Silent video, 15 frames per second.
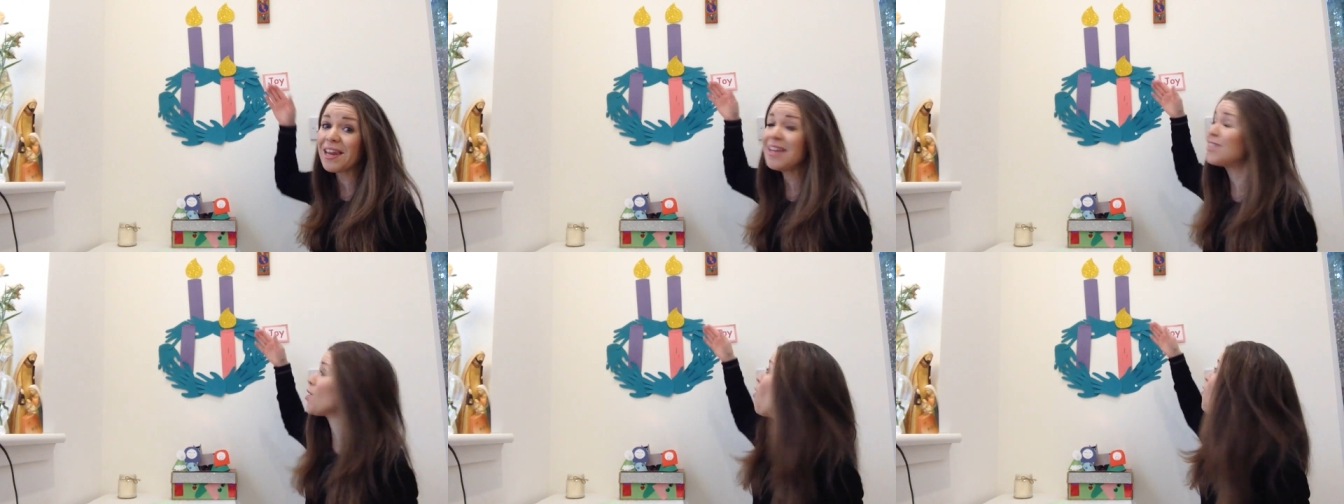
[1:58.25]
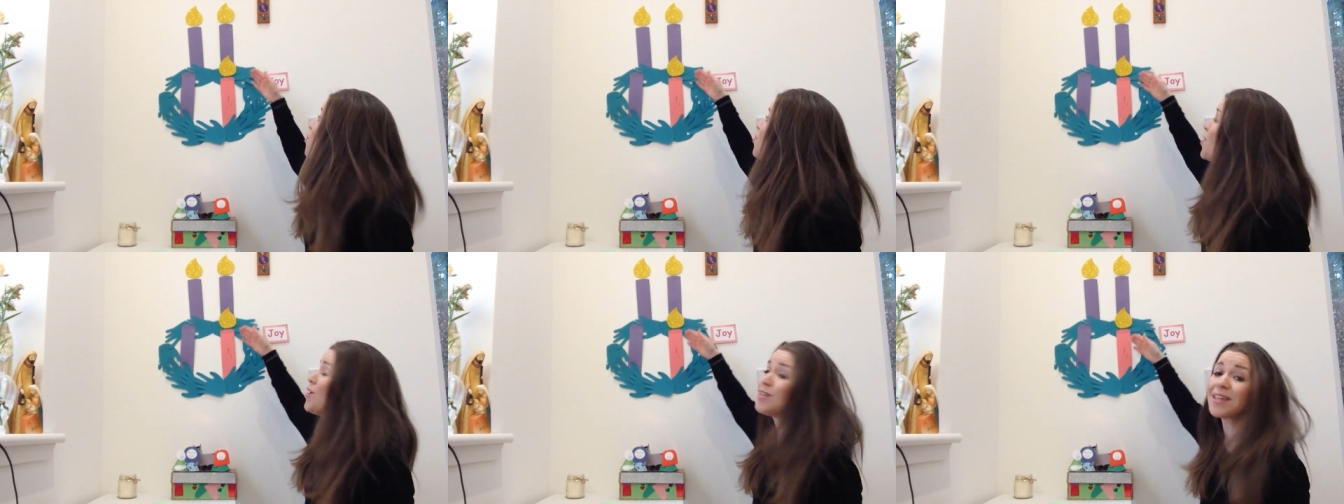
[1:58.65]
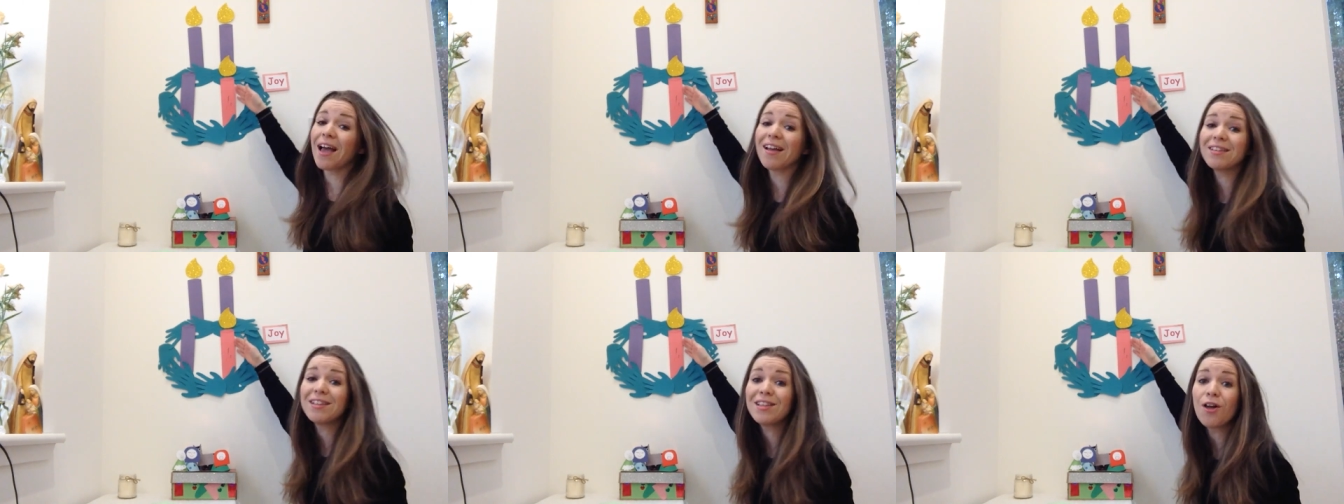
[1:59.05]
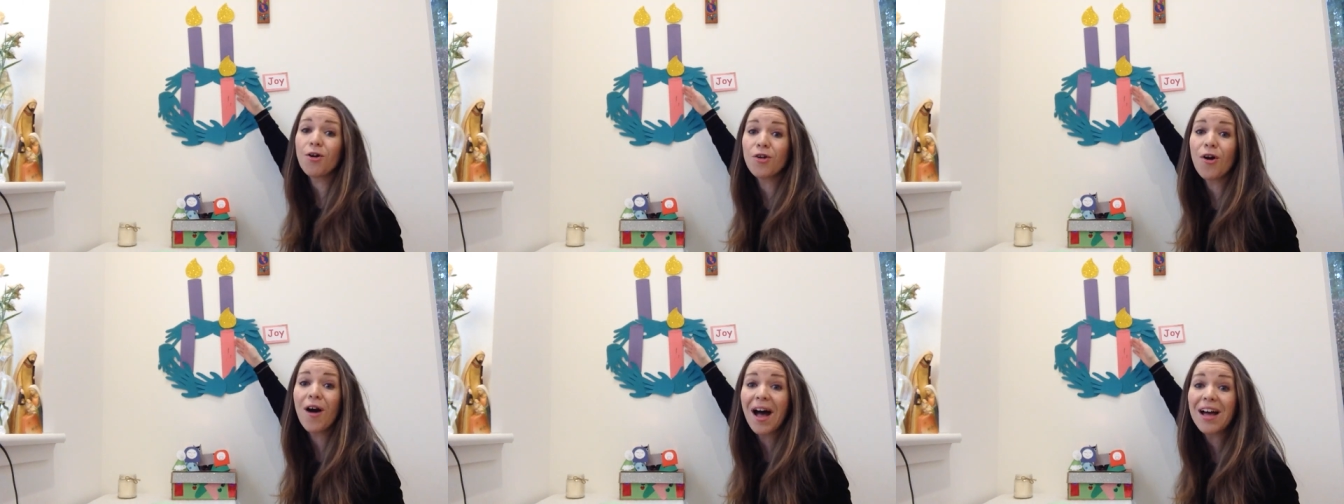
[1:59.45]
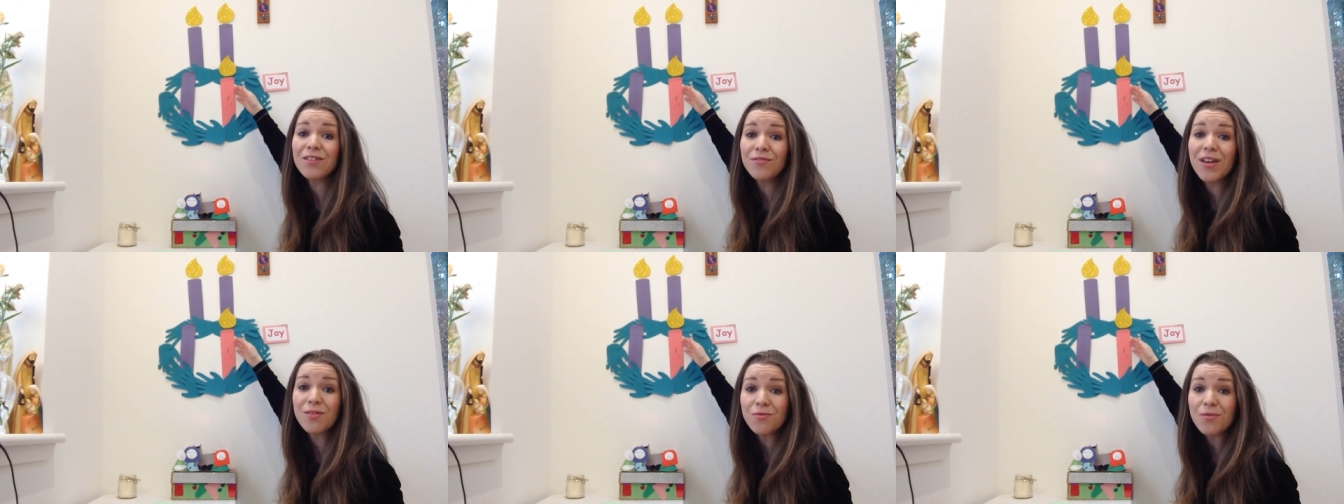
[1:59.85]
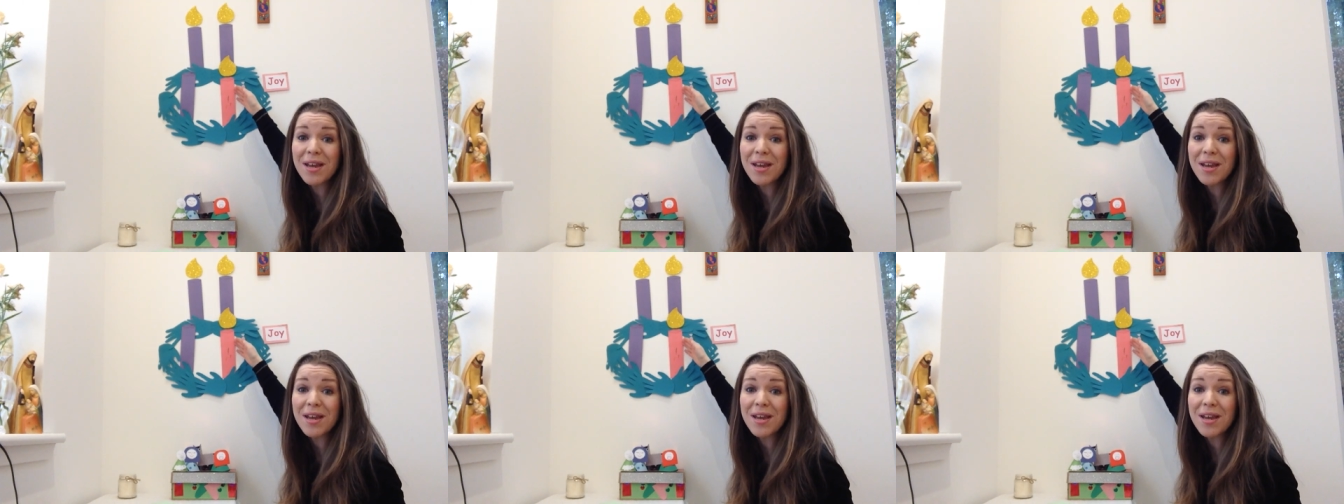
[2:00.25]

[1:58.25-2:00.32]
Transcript: lit our third candle on our Advent